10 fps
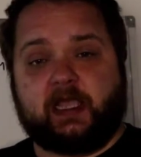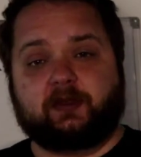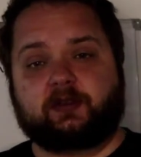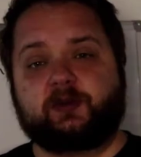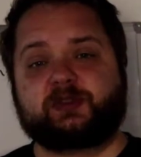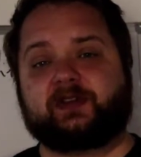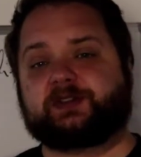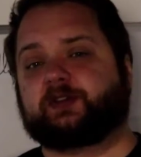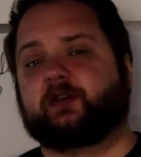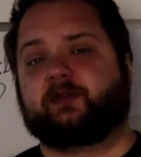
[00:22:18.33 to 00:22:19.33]
In terms
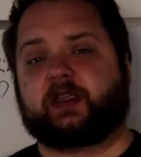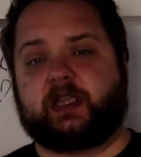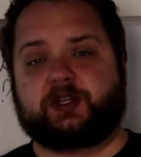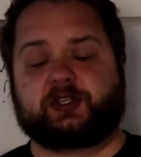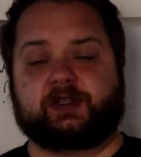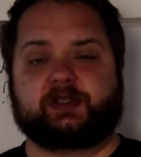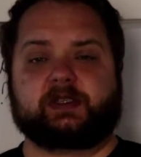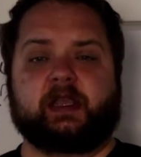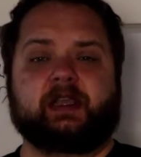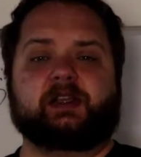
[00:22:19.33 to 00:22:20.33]
of
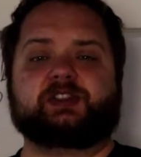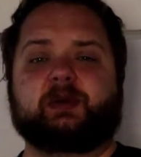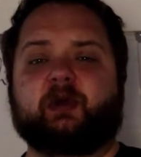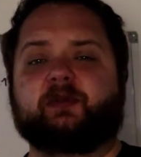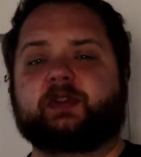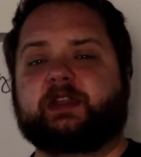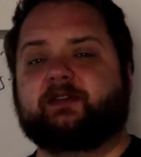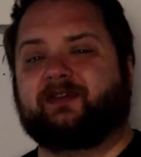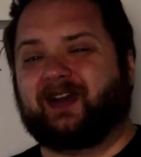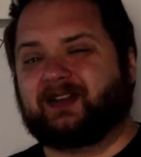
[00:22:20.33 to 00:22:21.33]
certifications, some of
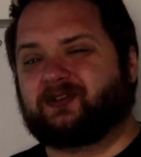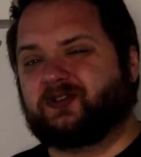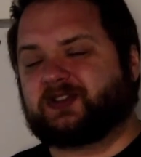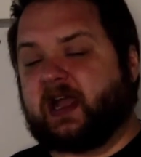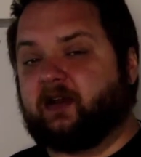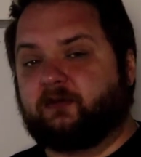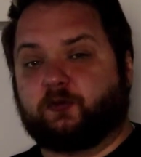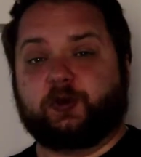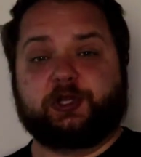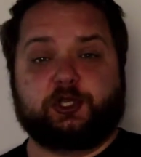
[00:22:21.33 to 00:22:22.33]
the vendors have
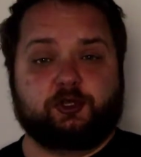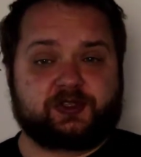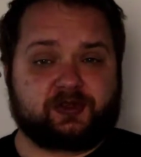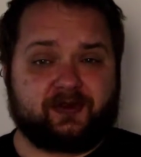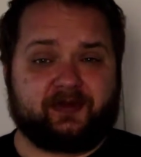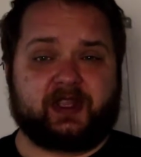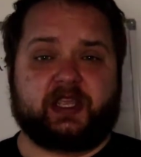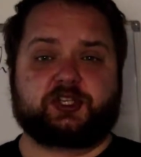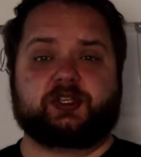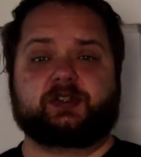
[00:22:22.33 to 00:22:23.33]
really good
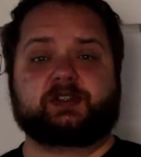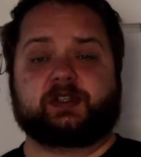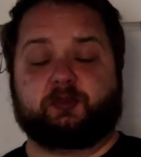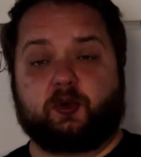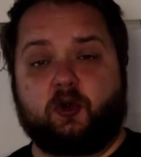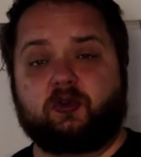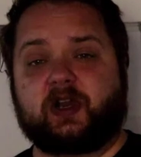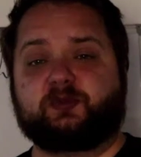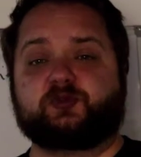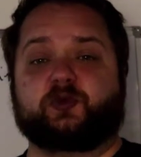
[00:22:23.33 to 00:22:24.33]
certifications and
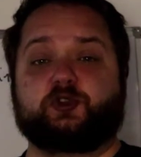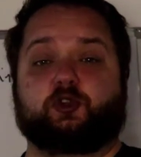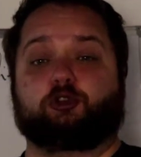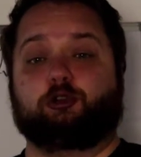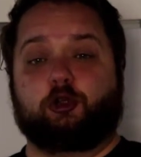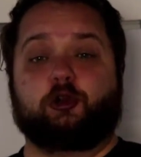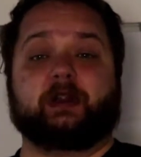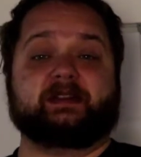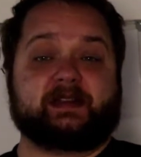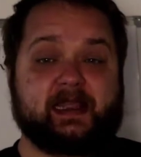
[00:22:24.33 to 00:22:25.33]
programs where you could
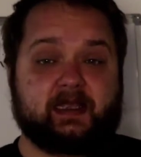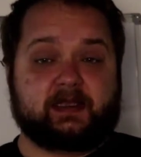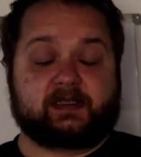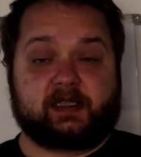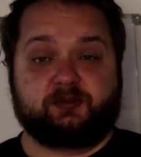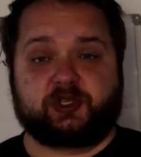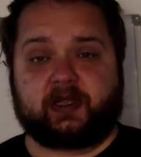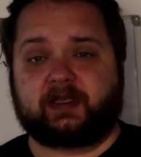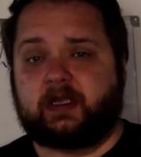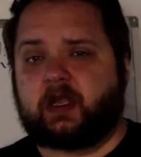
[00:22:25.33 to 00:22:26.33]
learn and take a
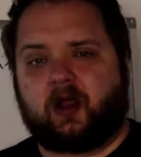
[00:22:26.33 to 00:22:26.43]
subject.